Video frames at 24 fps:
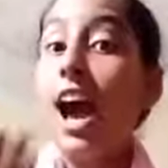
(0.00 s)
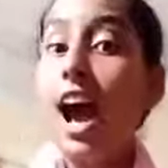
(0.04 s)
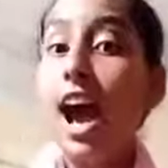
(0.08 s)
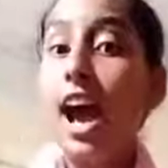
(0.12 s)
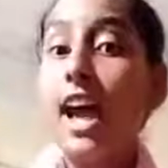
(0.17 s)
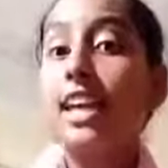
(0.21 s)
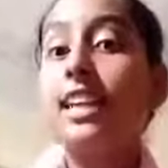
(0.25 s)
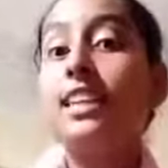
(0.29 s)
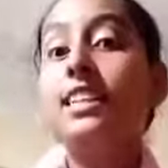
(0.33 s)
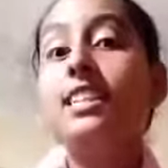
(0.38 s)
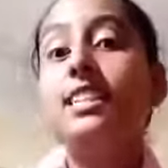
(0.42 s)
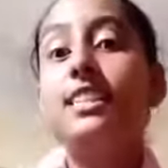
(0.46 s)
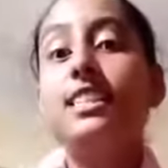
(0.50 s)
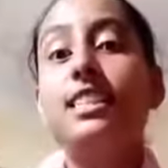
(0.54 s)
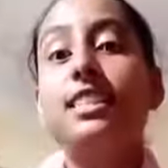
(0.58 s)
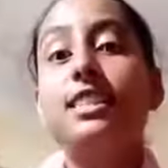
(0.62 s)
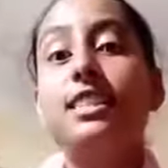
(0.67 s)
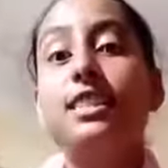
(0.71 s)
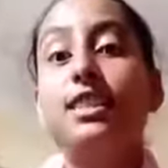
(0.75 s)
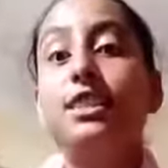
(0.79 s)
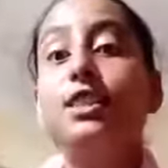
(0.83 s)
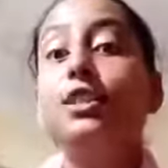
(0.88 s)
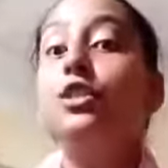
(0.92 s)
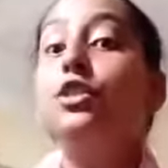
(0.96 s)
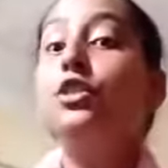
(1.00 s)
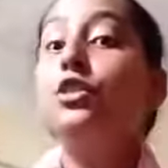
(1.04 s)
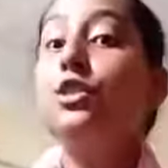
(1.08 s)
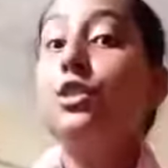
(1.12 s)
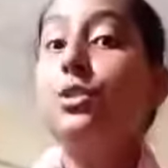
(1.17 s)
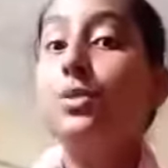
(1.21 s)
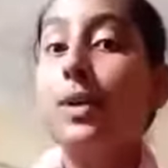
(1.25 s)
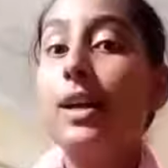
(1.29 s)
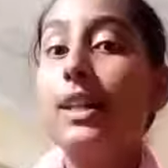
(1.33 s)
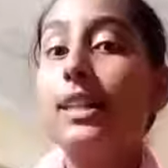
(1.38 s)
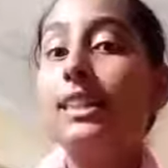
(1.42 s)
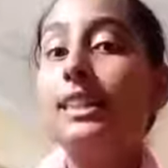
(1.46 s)
I read
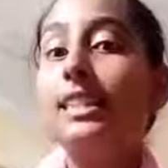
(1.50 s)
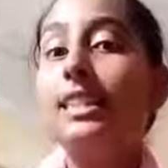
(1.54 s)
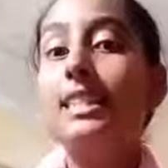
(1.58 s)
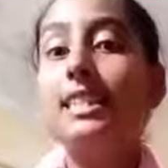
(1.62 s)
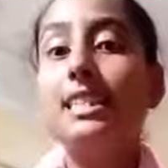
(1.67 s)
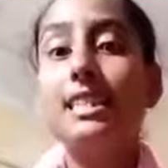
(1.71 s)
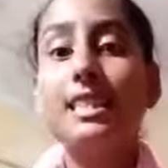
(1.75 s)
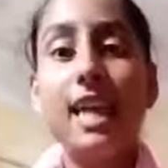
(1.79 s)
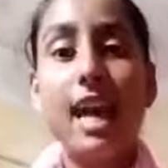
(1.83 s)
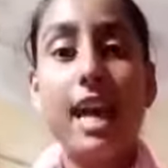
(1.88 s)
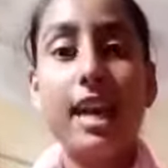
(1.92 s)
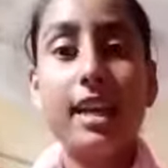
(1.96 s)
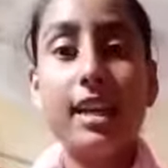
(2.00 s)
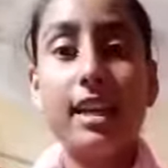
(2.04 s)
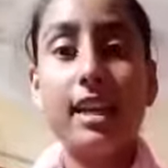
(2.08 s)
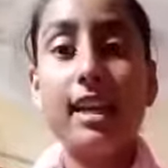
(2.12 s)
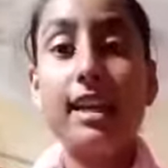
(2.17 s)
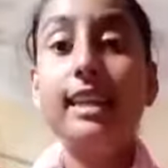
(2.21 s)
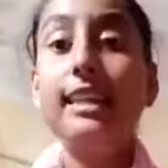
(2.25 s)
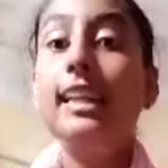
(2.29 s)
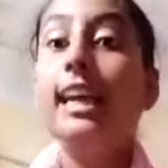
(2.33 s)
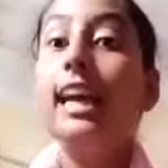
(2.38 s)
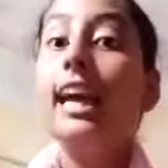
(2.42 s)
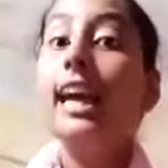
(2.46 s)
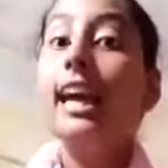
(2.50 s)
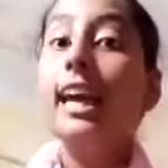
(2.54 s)
12th standard